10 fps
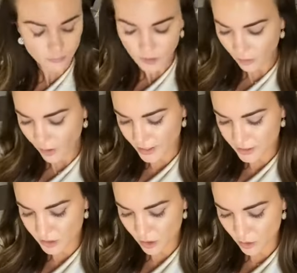Okay,
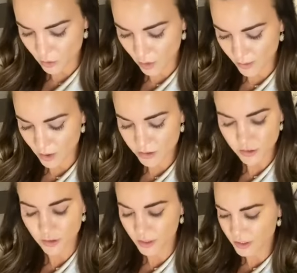so I'm also
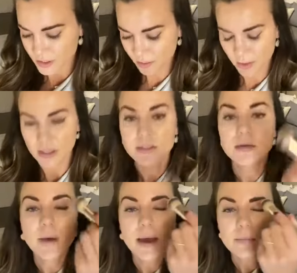gonna dip into
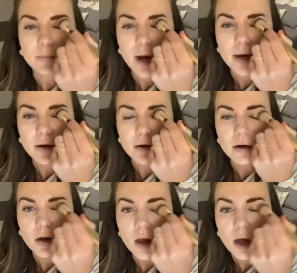my brighter
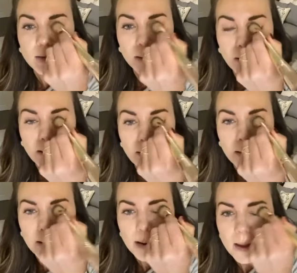color
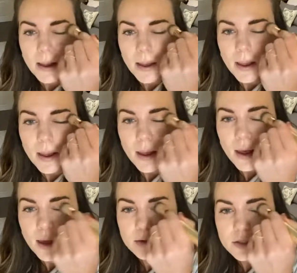
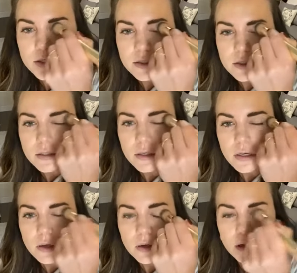and just
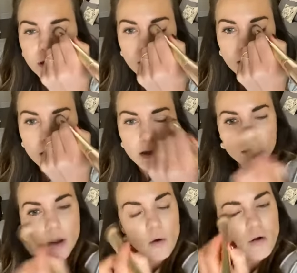
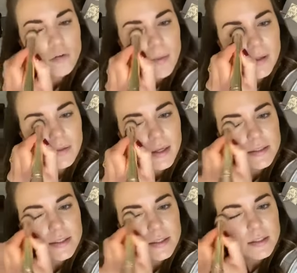go over my
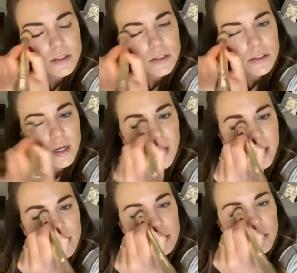lids, and this is just gonna
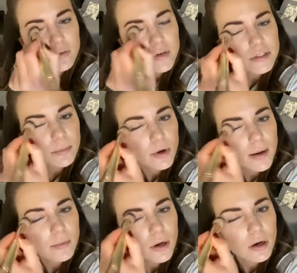kind of serve as a
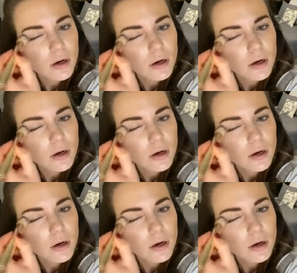primer.